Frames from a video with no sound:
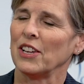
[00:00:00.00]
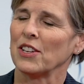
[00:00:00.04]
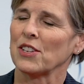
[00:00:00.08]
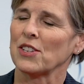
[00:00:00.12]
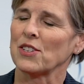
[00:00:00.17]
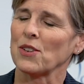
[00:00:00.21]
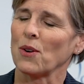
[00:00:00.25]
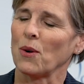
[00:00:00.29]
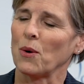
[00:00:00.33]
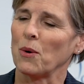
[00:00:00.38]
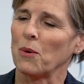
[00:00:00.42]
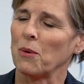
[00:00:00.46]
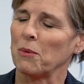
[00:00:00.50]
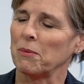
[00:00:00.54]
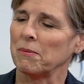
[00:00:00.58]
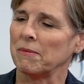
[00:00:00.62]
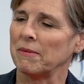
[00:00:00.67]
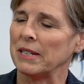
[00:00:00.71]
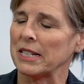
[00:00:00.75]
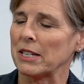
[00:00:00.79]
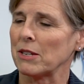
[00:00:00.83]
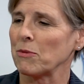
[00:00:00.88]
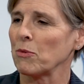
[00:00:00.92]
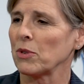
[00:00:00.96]
So
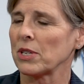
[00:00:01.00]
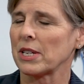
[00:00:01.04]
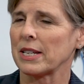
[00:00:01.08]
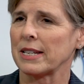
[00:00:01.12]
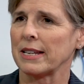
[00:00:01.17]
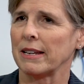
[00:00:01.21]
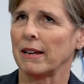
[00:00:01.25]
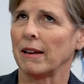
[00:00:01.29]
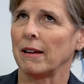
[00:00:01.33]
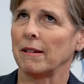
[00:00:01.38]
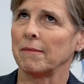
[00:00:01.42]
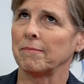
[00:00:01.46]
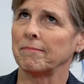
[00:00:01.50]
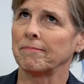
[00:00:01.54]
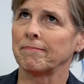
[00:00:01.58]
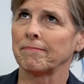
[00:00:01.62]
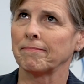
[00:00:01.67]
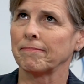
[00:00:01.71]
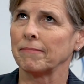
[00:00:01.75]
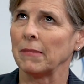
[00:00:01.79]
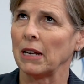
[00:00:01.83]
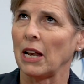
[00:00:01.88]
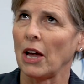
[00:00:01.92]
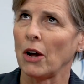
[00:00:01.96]
this was
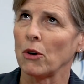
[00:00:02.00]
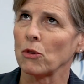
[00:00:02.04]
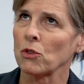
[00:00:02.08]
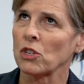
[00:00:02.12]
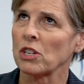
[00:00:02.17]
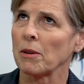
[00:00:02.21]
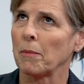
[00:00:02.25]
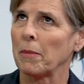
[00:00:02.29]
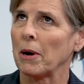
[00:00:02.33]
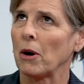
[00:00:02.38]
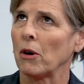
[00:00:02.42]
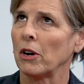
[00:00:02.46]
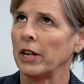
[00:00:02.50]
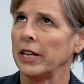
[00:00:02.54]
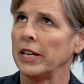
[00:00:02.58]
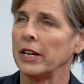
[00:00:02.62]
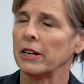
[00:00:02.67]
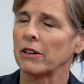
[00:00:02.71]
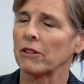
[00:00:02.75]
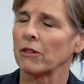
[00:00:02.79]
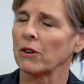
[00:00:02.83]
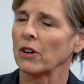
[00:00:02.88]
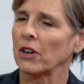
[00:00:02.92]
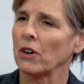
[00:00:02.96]
launched about a
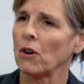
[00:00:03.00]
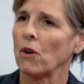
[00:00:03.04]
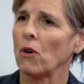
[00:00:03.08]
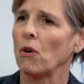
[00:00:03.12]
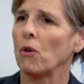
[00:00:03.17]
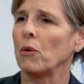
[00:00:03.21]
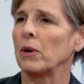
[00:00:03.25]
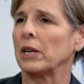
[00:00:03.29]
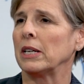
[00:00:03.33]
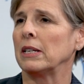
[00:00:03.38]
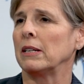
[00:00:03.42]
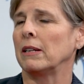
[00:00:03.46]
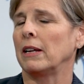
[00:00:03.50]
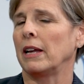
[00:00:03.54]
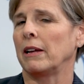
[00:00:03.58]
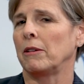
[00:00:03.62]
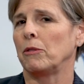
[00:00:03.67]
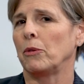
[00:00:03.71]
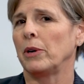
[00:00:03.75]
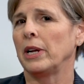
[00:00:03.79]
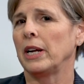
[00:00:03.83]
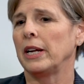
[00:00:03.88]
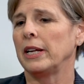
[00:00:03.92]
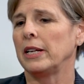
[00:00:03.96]
year ago,
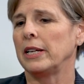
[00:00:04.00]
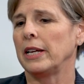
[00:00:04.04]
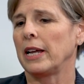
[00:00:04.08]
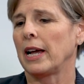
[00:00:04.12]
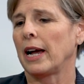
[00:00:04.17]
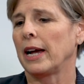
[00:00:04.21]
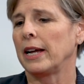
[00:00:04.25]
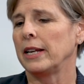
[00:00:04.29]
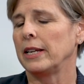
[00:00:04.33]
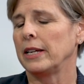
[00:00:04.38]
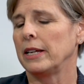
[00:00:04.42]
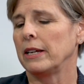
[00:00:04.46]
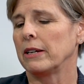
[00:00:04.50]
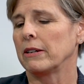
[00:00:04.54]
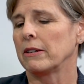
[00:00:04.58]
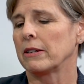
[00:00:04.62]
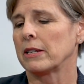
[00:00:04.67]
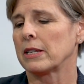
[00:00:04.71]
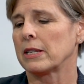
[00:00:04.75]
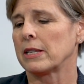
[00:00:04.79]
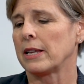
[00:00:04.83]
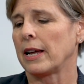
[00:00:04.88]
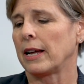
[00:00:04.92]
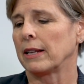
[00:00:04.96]
and really the idea
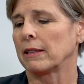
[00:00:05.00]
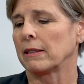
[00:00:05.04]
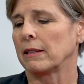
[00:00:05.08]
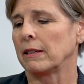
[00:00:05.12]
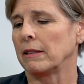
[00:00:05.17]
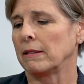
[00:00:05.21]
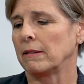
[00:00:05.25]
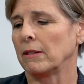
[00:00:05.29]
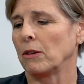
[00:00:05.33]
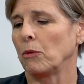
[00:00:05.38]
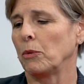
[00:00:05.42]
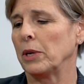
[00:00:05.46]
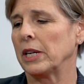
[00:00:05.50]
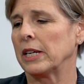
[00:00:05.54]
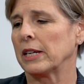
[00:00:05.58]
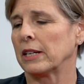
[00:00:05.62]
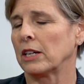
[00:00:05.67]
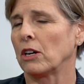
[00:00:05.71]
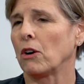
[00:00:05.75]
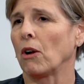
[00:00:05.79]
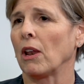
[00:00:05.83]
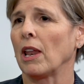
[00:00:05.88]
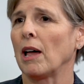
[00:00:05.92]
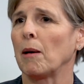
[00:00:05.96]
is that we
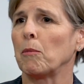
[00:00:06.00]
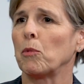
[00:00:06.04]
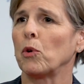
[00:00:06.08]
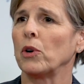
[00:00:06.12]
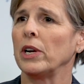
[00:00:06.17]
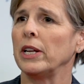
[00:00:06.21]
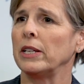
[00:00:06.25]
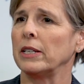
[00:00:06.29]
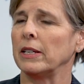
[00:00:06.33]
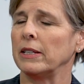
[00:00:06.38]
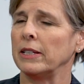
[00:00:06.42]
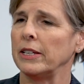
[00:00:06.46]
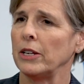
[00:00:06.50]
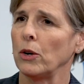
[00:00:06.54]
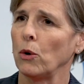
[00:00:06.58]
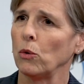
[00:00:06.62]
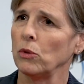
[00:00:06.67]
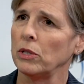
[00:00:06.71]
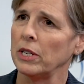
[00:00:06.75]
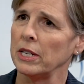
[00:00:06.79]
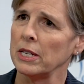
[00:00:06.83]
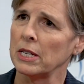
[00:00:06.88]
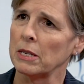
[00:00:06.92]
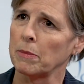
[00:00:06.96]
can collaborate in the
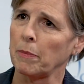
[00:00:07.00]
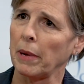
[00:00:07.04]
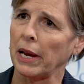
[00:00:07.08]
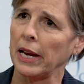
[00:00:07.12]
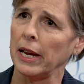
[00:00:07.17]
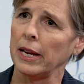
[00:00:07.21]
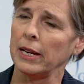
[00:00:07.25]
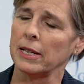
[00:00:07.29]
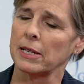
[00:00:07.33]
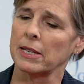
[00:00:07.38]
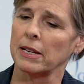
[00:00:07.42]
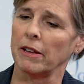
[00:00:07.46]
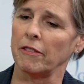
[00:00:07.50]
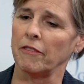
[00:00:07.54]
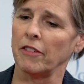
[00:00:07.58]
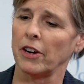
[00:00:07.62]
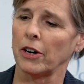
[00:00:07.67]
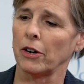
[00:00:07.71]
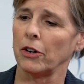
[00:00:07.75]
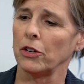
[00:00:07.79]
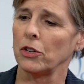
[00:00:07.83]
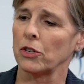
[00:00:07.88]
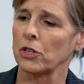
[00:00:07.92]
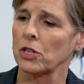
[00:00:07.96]
OT space and
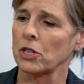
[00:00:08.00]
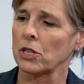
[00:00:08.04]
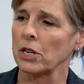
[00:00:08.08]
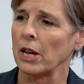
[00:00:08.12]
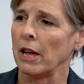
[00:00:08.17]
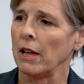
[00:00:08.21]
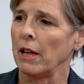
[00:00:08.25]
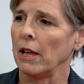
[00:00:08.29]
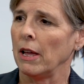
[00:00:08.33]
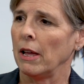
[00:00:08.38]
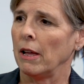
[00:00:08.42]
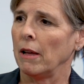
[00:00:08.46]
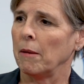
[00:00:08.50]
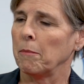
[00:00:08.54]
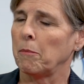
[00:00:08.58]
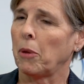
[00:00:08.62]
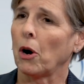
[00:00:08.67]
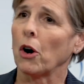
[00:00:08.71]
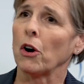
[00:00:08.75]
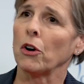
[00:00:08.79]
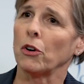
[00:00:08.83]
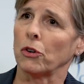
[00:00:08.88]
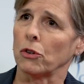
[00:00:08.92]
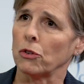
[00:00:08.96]
various
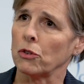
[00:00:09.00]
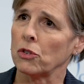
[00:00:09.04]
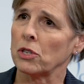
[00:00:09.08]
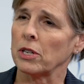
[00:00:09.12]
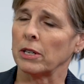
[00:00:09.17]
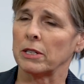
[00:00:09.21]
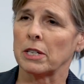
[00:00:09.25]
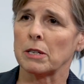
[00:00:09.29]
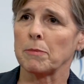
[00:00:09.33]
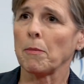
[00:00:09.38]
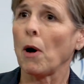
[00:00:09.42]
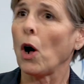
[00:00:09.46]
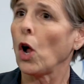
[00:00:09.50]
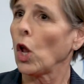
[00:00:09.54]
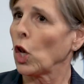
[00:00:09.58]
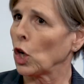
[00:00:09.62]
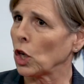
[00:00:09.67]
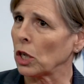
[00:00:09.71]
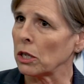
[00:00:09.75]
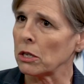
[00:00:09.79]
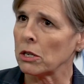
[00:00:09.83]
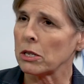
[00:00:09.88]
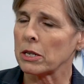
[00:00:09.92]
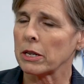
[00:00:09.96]
partners and
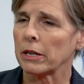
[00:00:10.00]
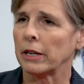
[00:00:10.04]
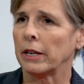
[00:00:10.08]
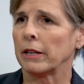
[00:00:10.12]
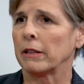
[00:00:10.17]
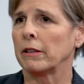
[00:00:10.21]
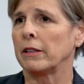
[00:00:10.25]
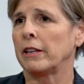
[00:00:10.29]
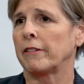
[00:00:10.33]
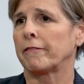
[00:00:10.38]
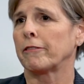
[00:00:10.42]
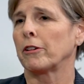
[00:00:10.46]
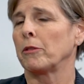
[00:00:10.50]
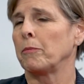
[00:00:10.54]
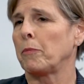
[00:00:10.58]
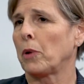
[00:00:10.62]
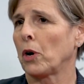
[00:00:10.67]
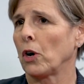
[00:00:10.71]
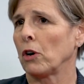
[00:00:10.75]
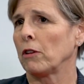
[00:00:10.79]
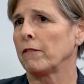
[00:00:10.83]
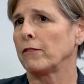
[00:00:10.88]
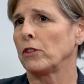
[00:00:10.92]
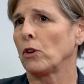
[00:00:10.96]
smallers in different
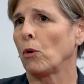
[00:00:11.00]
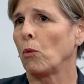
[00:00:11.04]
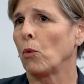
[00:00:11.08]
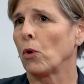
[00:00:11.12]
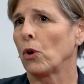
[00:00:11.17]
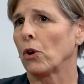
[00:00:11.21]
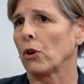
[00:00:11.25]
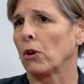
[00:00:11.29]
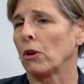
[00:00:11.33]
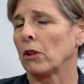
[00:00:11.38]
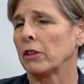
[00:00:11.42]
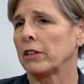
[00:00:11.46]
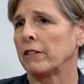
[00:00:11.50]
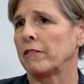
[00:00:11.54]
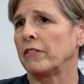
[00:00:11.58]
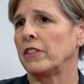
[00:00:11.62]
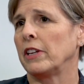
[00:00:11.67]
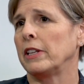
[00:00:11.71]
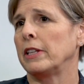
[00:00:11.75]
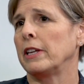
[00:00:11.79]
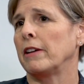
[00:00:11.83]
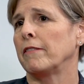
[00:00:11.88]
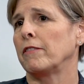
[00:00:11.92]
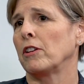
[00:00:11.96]
parts of the world. If
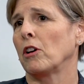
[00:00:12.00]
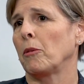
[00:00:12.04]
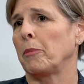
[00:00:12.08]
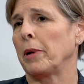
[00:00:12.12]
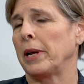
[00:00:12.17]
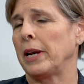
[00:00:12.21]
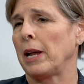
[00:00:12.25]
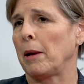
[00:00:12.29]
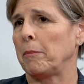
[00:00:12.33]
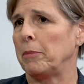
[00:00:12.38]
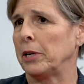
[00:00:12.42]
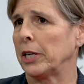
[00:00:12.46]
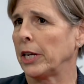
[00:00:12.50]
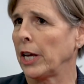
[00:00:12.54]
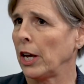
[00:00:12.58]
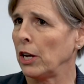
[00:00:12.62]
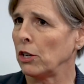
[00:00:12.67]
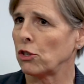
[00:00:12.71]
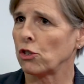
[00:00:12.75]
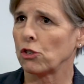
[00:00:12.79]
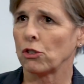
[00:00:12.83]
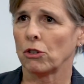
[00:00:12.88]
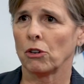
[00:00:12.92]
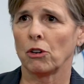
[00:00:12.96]
they develop an
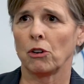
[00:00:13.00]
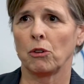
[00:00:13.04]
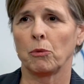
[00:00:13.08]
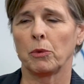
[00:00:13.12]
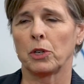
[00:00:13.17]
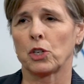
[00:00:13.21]
application